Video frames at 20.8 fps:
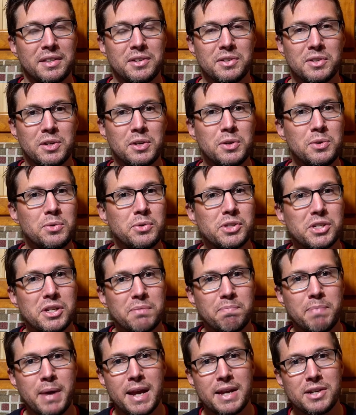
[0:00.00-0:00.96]
There's a huge
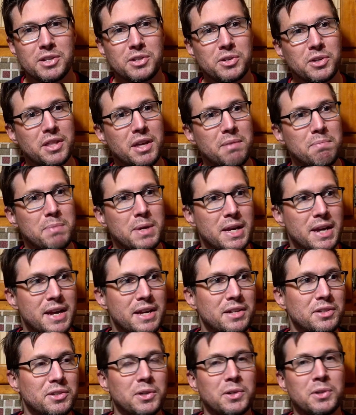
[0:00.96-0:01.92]
debate. Should they be
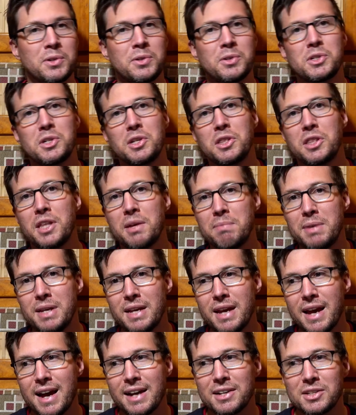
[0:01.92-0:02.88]
internal? Should they
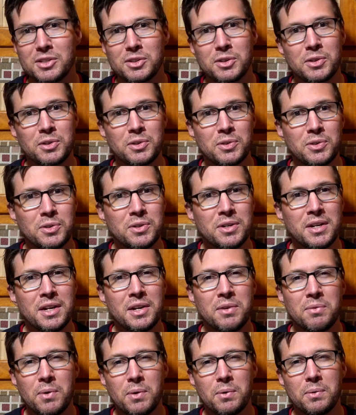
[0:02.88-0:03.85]
be external?
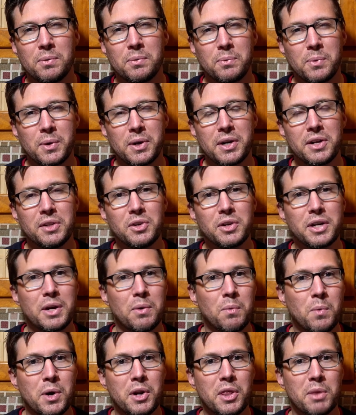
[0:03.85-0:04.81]
Well, we're going to look
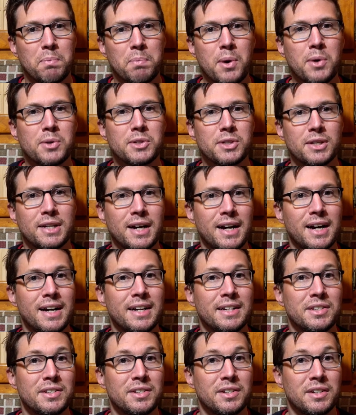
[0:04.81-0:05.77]
at what are the pros and
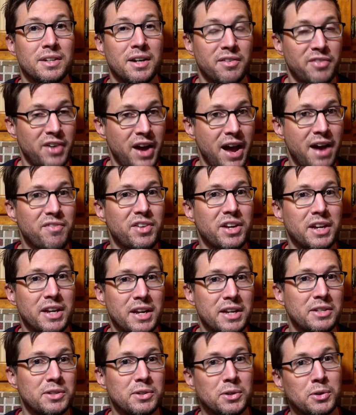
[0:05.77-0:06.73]
cons of having
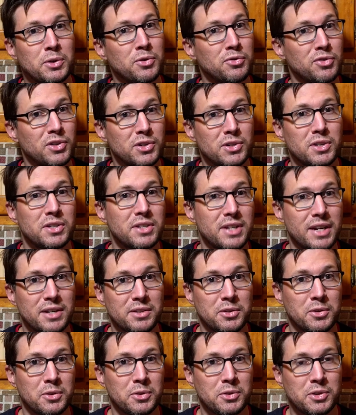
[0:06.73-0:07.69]
internal versus
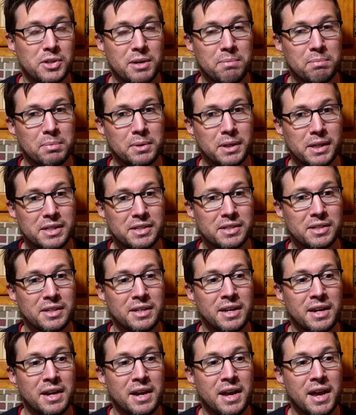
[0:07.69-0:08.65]
external chain plates
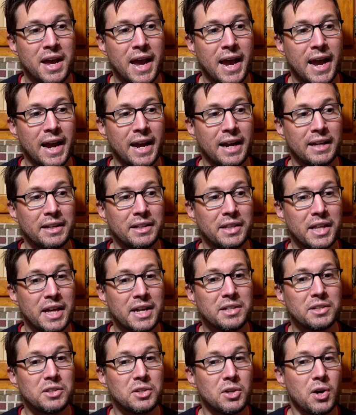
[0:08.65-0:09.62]
and
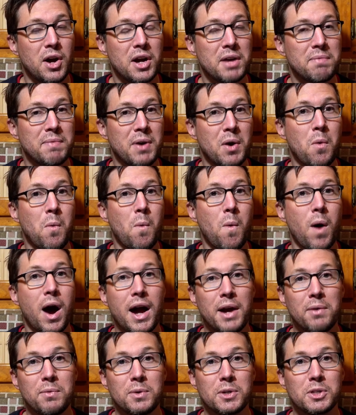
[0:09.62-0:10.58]
then talk about
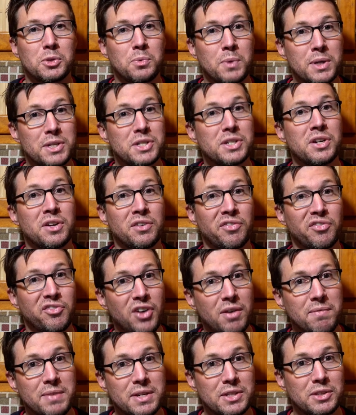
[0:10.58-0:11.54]
why we're switching
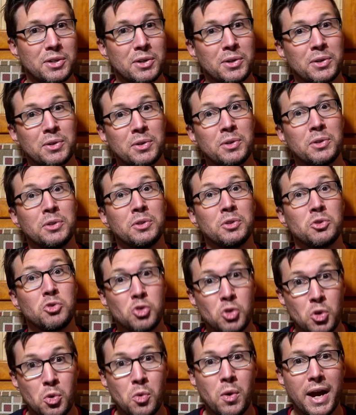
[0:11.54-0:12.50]
from internal
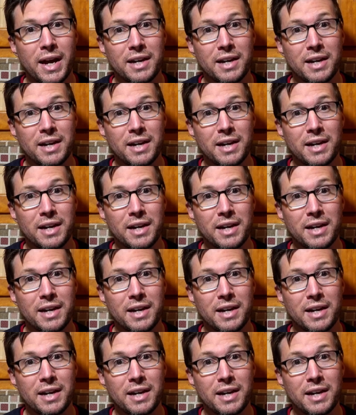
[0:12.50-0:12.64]
to